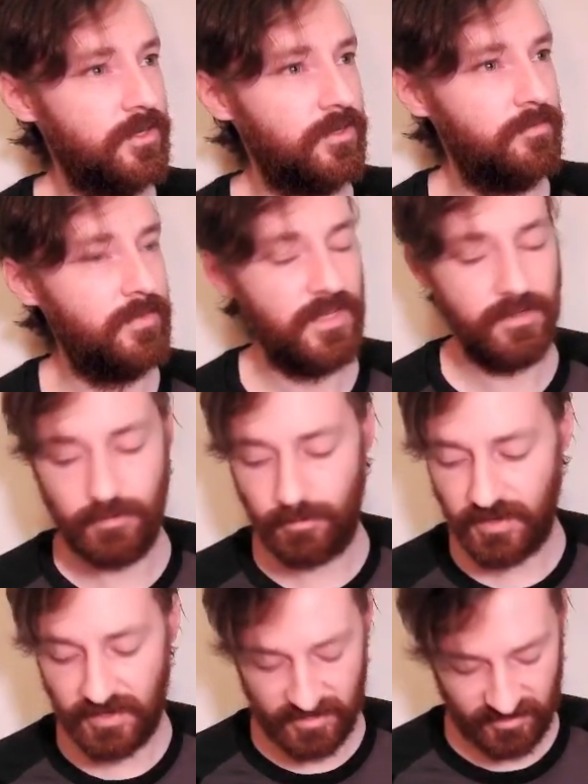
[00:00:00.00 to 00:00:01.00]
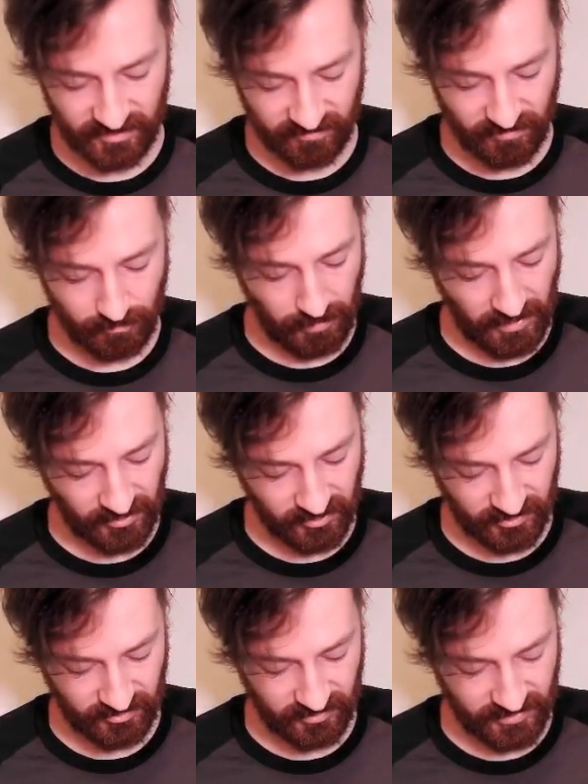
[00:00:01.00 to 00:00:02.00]
Being able to play stuff from banish
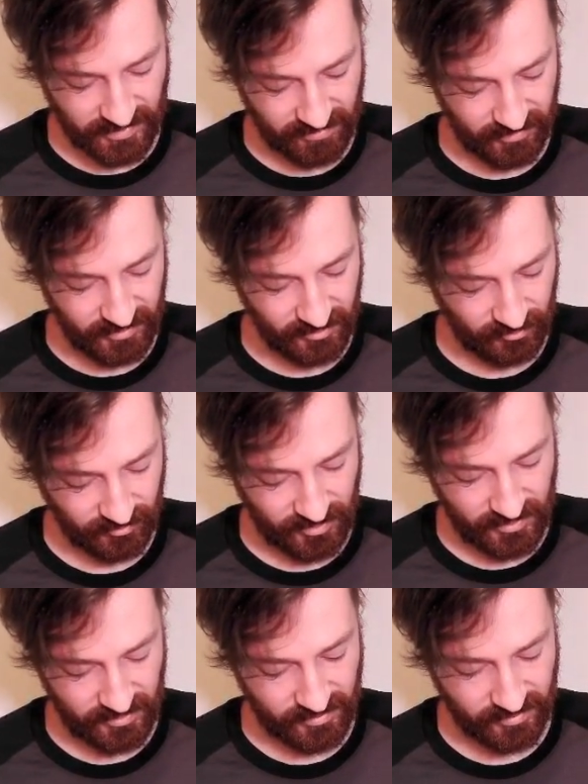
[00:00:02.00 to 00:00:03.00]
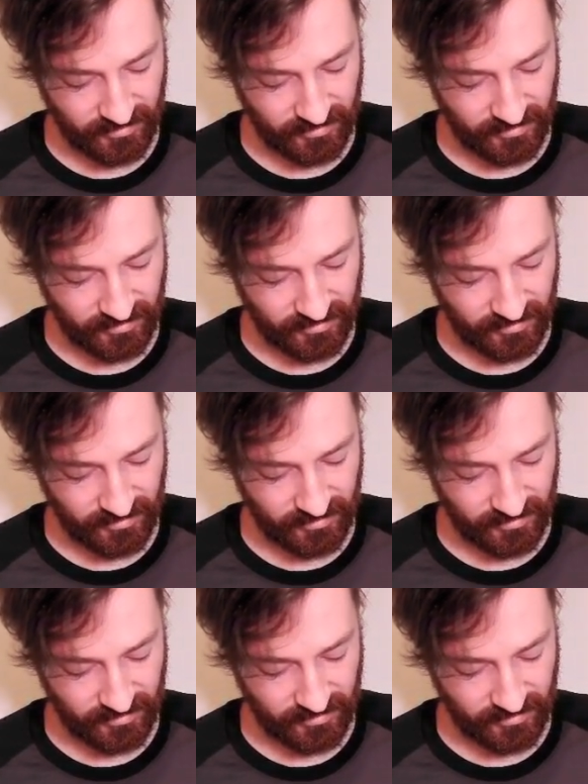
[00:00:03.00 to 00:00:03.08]
is like having an extra hand.